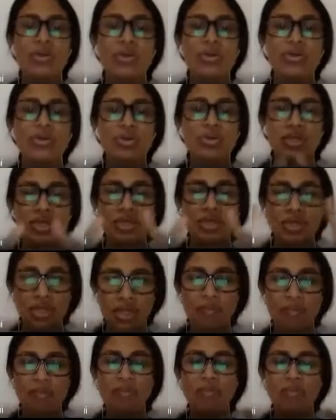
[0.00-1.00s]
to use the
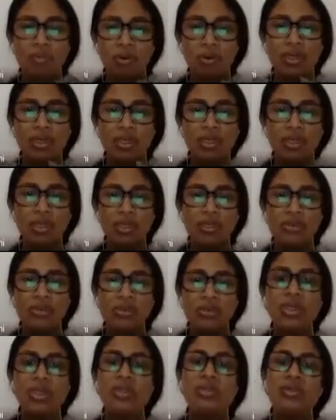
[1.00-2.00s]
same monetary
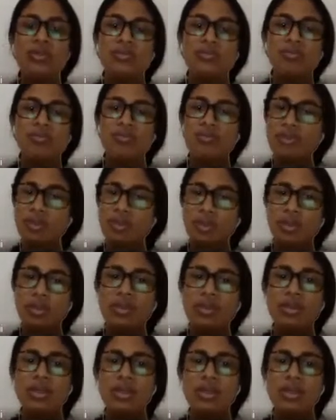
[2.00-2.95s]
unit, right?